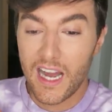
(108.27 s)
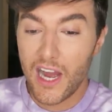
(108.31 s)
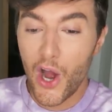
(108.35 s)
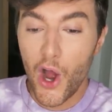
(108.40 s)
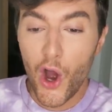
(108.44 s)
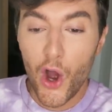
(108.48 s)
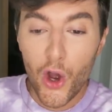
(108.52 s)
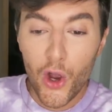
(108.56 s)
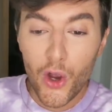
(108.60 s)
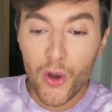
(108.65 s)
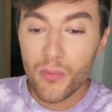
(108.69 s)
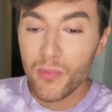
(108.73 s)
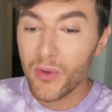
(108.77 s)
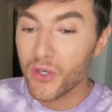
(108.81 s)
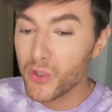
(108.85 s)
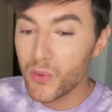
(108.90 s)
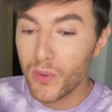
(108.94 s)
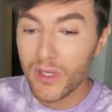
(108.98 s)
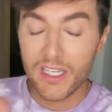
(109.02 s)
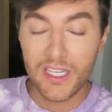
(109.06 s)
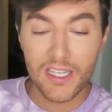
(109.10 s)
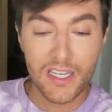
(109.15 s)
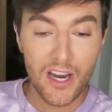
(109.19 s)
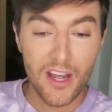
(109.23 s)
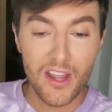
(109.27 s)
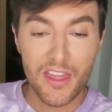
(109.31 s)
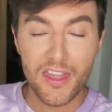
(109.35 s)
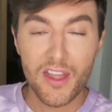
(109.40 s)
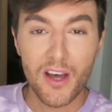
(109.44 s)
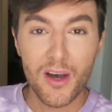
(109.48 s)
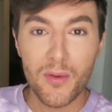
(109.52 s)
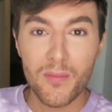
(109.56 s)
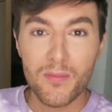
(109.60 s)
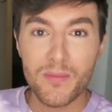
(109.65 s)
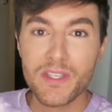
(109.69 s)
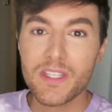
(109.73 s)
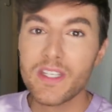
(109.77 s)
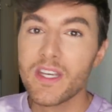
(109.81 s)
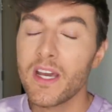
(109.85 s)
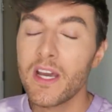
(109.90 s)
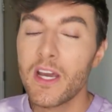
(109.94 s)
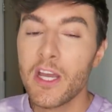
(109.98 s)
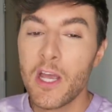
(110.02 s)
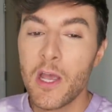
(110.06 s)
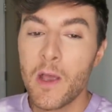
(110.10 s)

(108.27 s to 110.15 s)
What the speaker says: at home twiddling our thumbs.